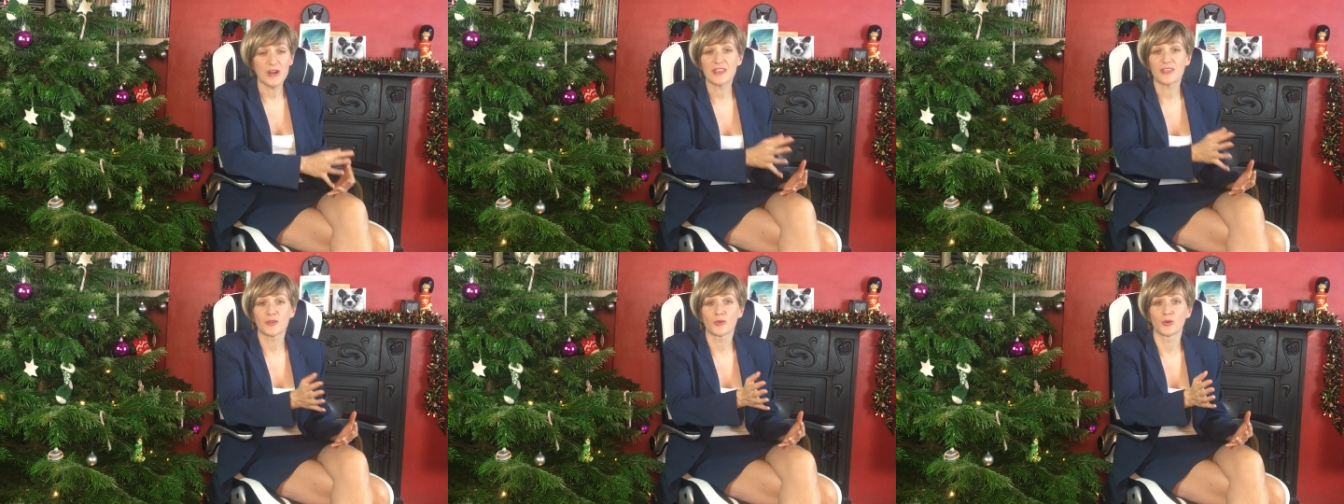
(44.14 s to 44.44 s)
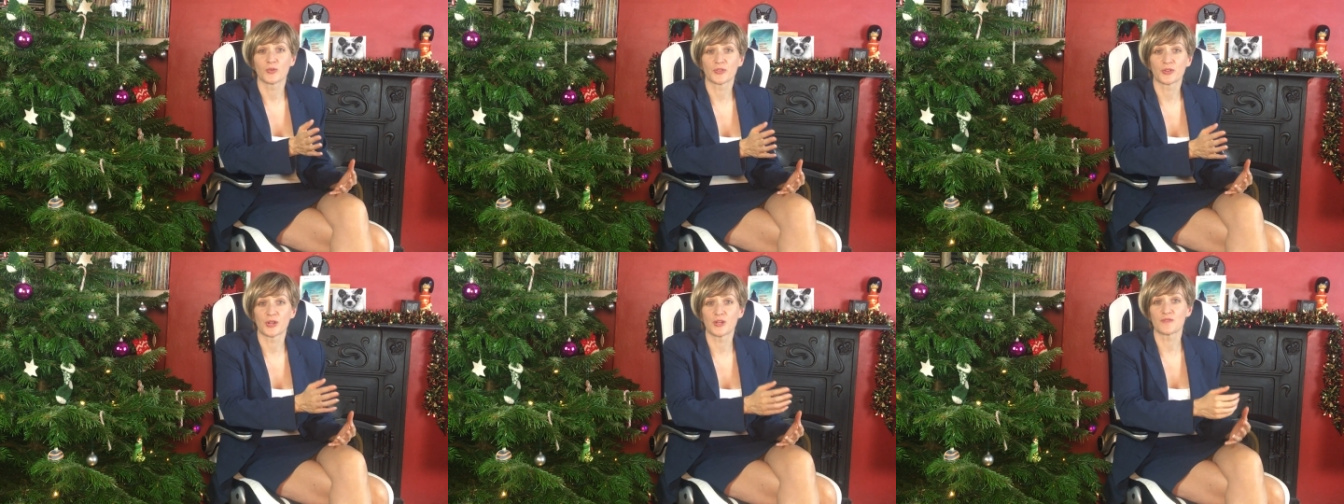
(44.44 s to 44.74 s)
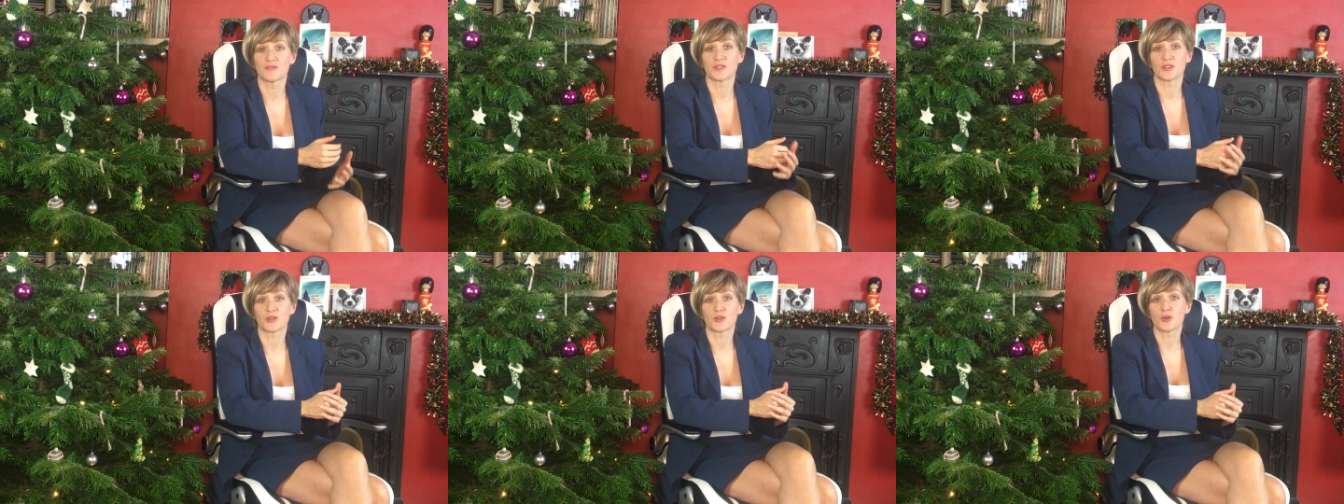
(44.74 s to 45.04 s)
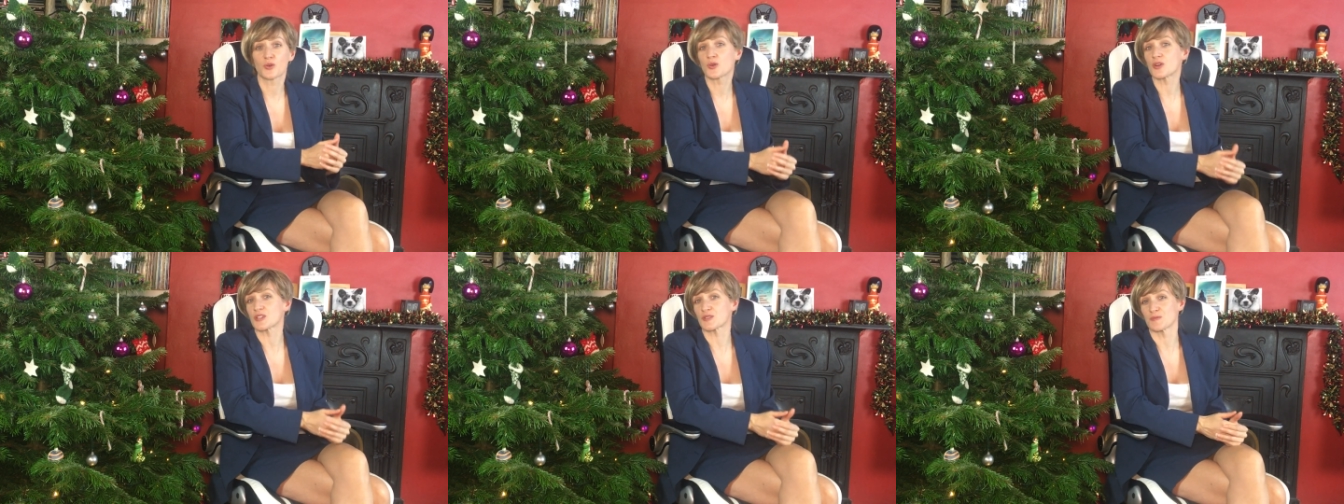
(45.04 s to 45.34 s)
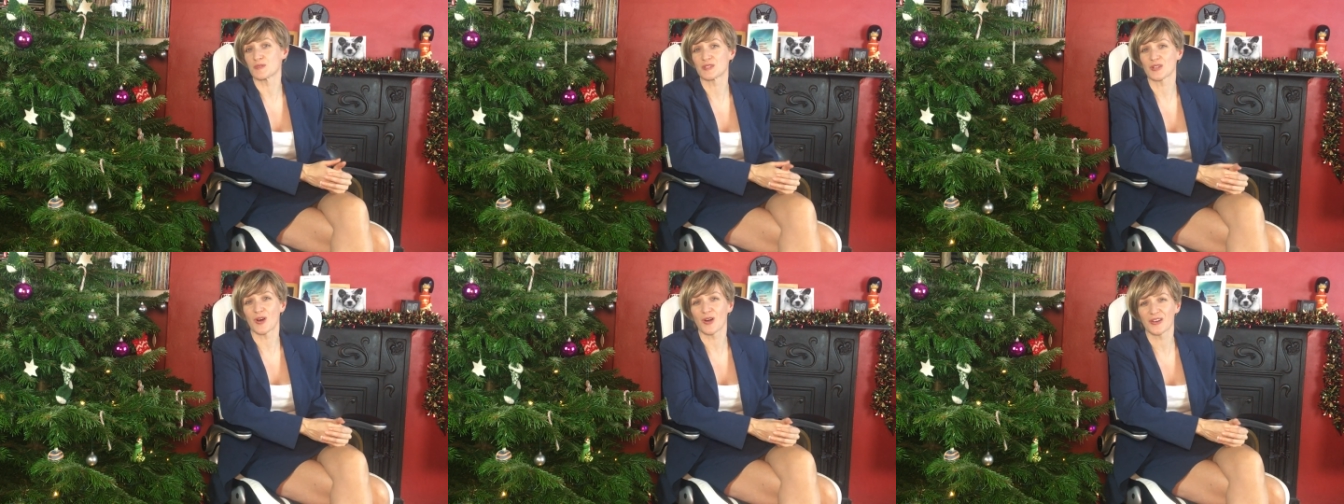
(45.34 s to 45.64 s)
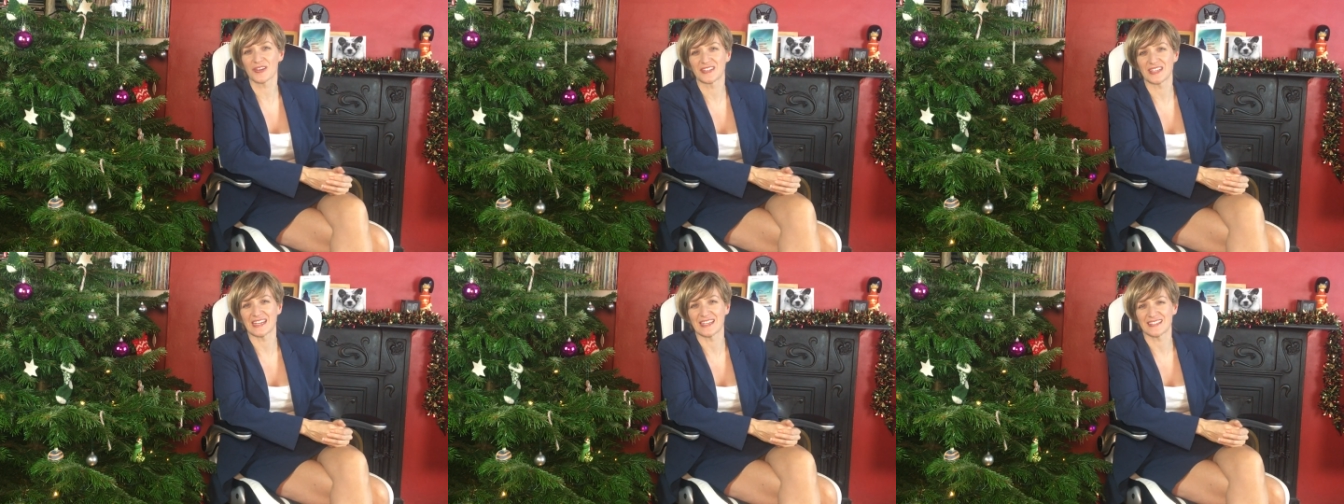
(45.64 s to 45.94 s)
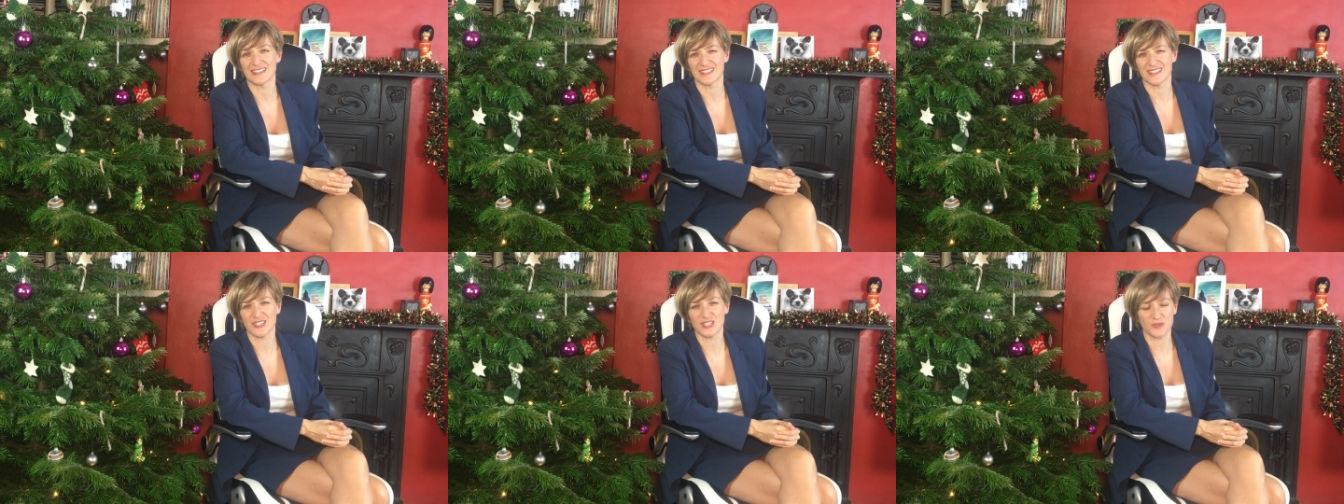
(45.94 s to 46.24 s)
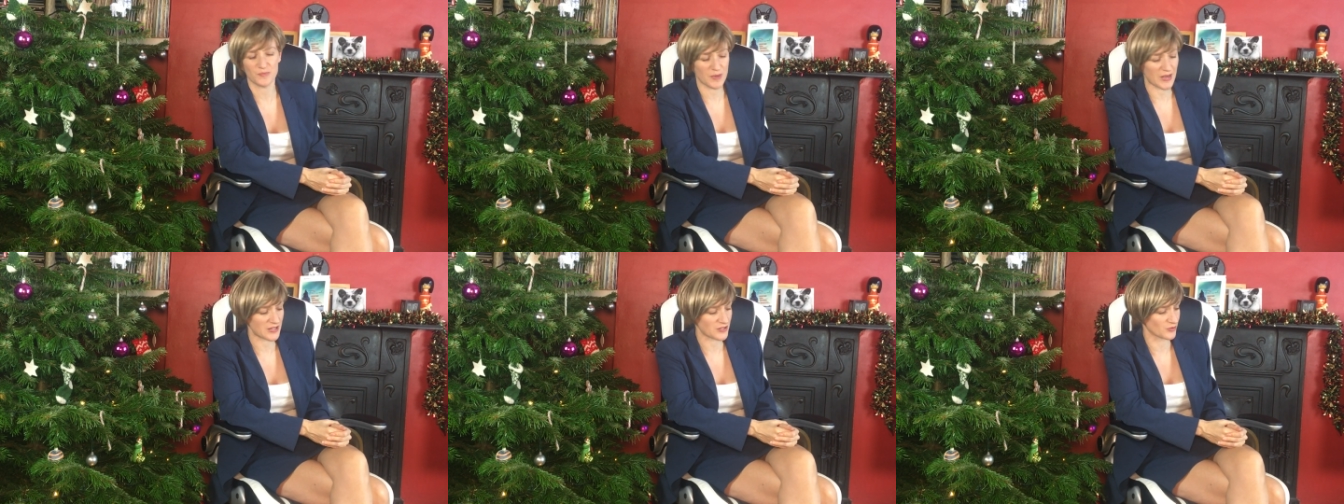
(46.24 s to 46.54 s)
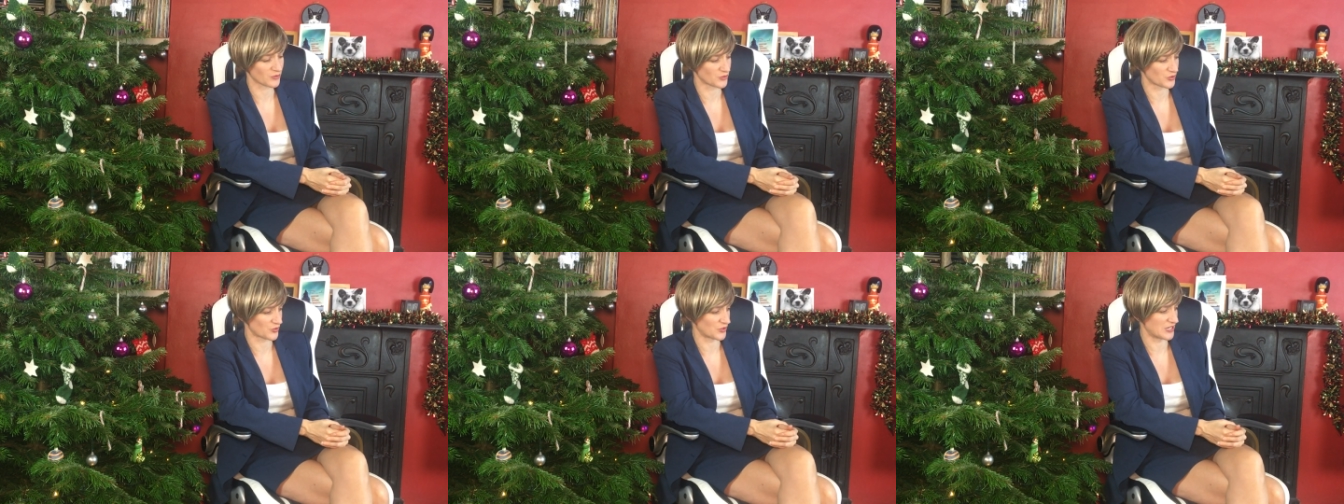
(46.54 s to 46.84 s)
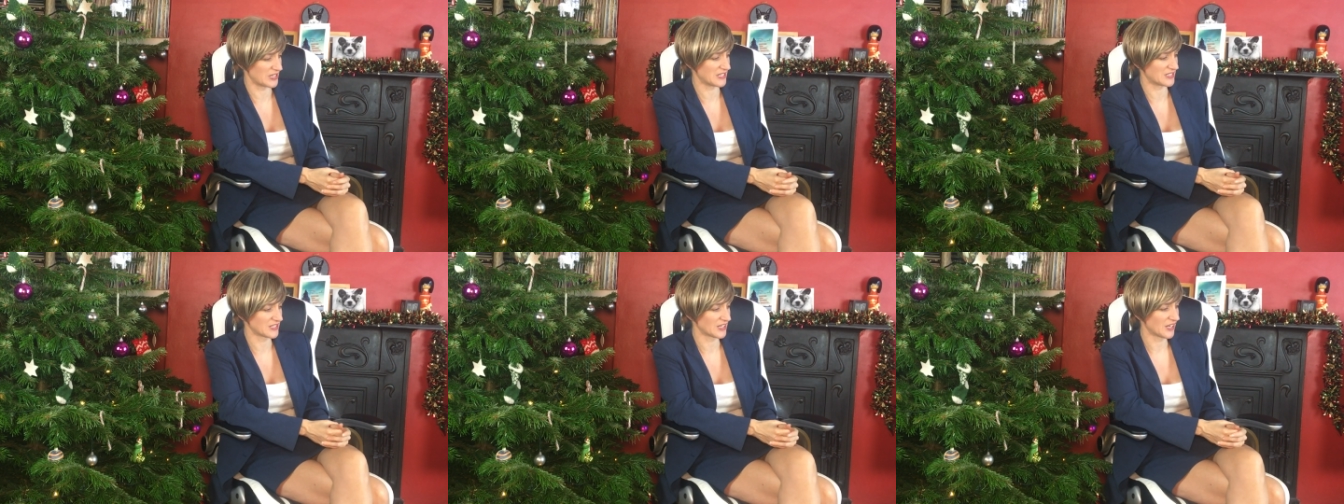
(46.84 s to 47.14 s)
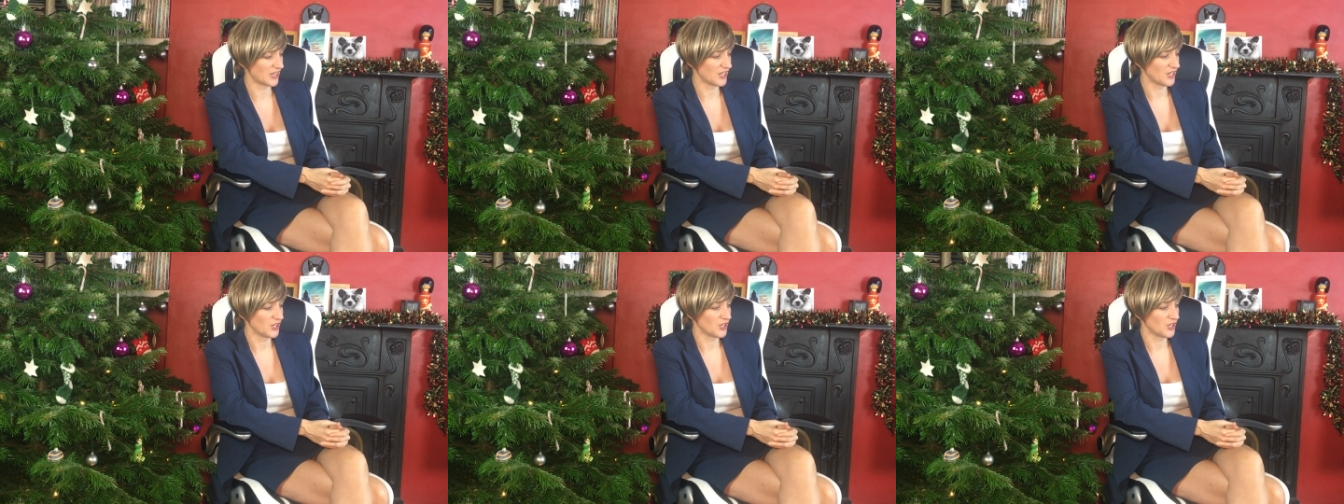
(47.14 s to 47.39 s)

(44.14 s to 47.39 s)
we thought that over the Christmas holidays, as a special treat,